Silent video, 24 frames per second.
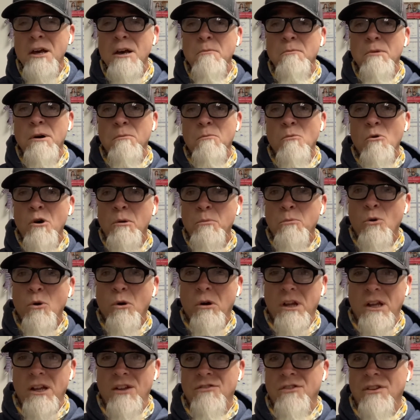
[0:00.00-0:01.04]
but more
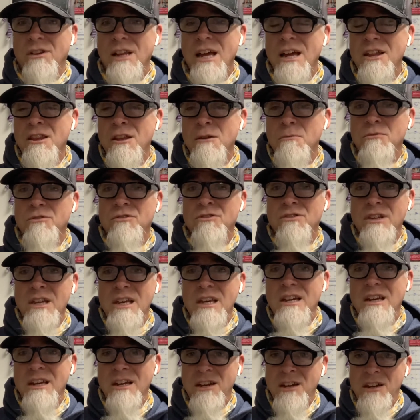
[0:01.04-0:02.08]
importantly, it's letting them see
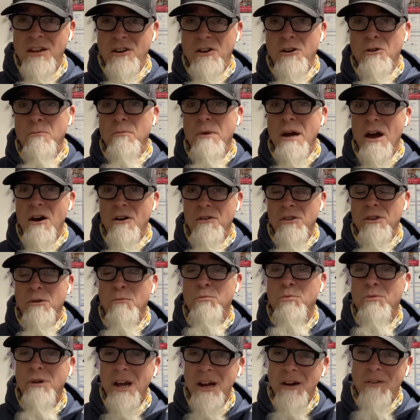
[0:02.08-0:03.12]
and hear about the bread of